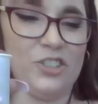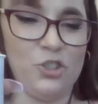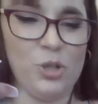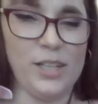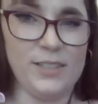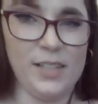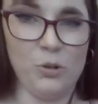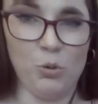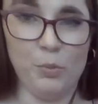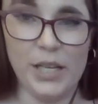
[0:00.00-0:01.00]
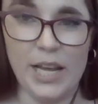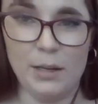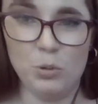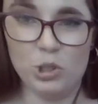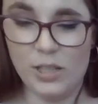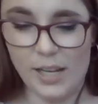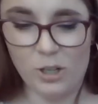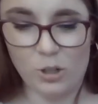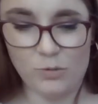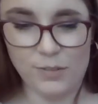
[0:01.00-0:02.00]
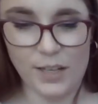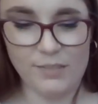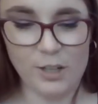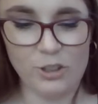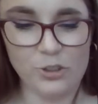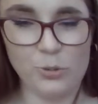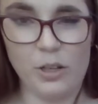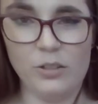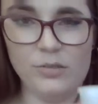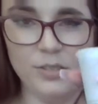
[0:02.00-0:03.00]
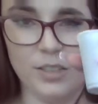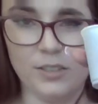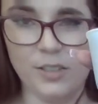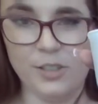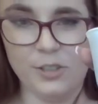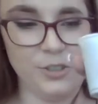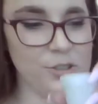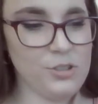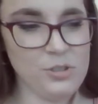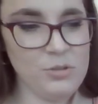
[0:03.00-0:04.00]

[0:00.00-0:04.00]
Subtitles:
Do you guys think we'll be able to add all 512? Because here's...